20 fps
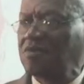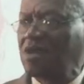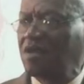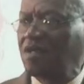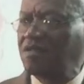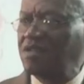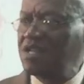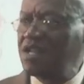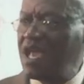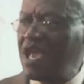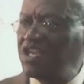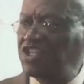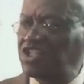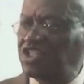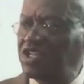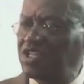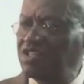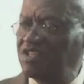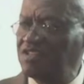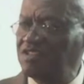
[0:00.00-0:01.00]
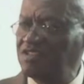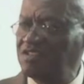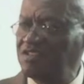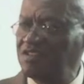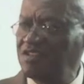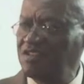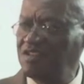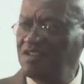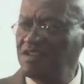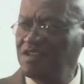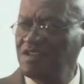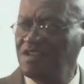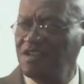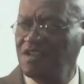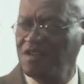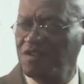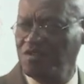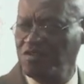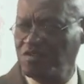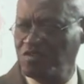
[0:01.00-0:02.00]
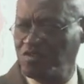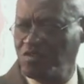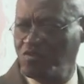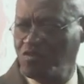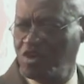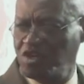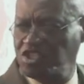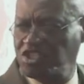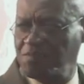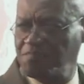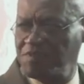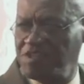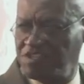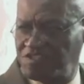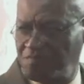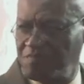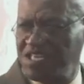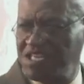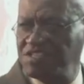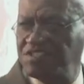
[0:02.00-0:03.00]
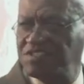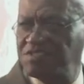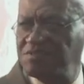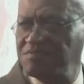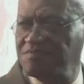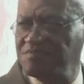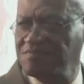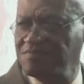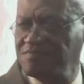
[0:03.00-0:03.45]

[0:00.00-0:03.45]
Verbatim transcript: other nation to worship this beast.